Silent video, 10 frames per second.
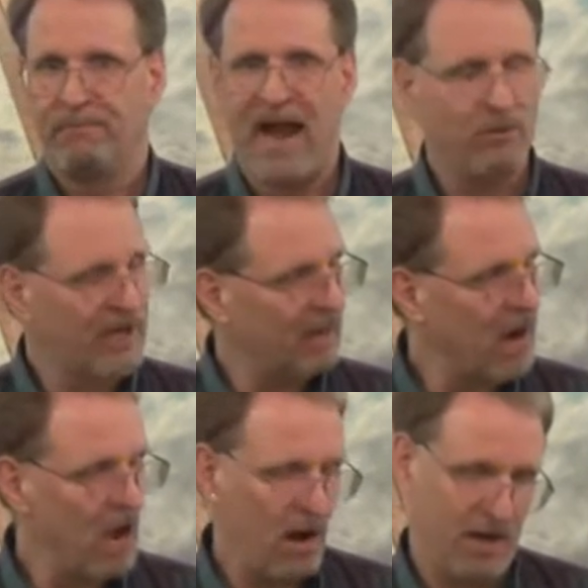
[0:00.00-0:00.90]
I don't care
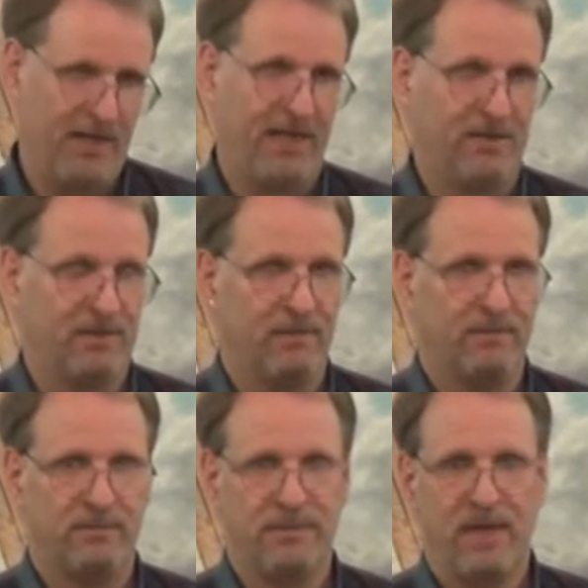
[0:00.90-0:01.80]
how hard it is.
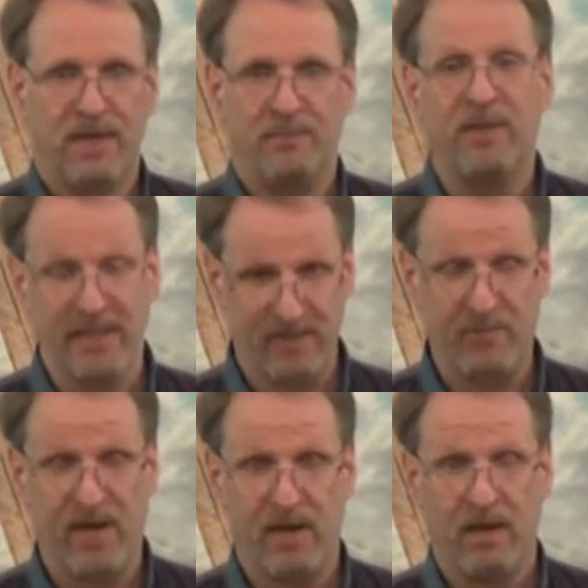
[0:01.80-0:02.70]
Believe
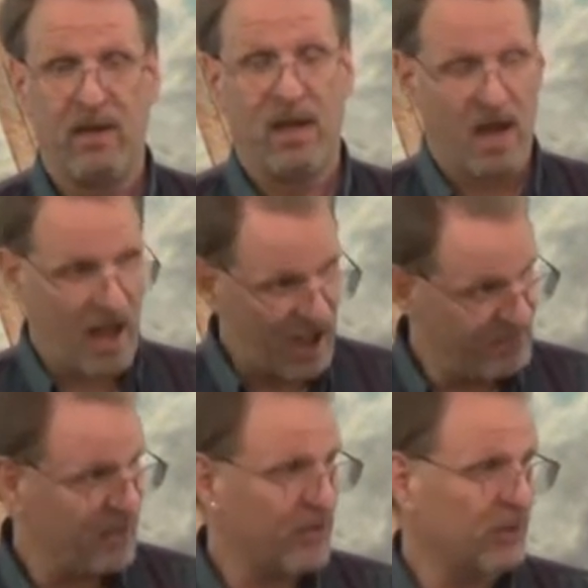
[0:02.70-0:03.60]
me,
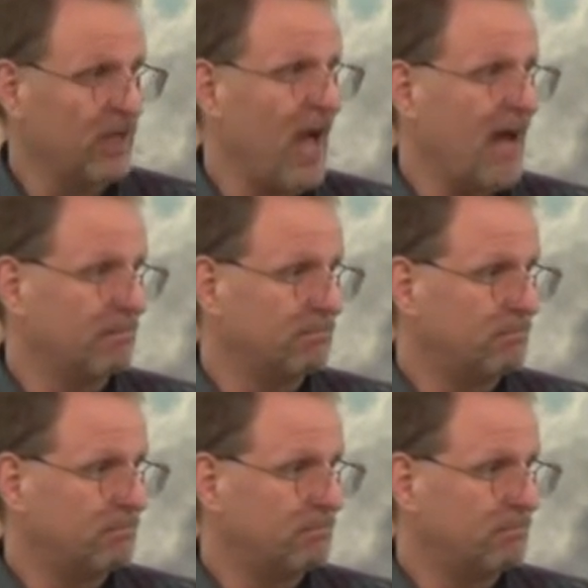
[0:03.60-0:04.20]
I've been through a lot.